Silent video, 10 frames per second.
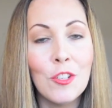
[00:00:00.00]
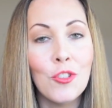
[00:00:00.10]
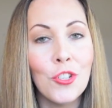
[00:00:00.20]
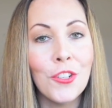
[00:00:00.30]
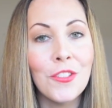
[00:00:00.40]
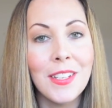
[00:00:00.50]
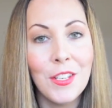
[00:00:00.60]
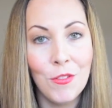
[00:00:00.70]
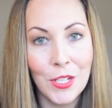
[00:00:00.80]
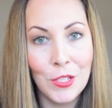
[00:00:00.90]
and sugars that
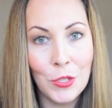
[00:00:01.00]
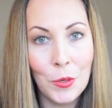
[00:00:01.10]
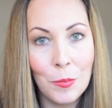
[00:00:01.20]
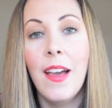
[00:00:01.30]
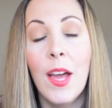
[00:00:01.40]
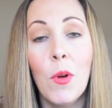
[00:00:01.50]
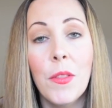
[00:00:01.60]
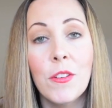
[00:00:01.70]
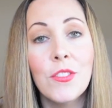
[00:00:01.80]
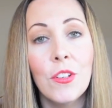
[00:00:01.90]
you consume. And while
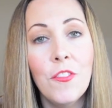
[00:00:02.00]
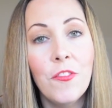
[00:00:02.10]
there's certain